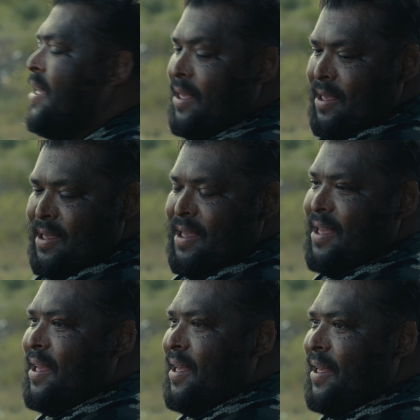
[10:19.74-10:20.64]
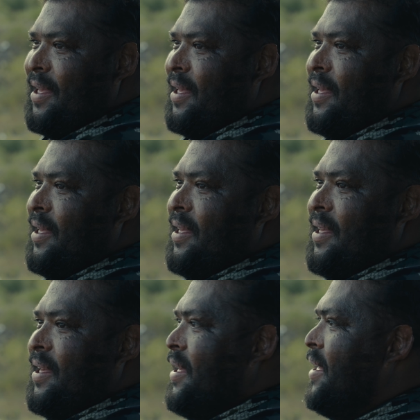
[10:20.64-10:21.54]

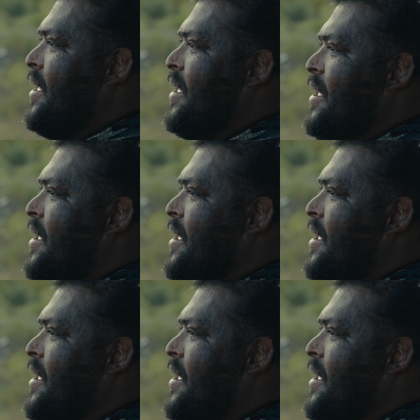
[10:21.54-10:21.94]
Nobody speaks.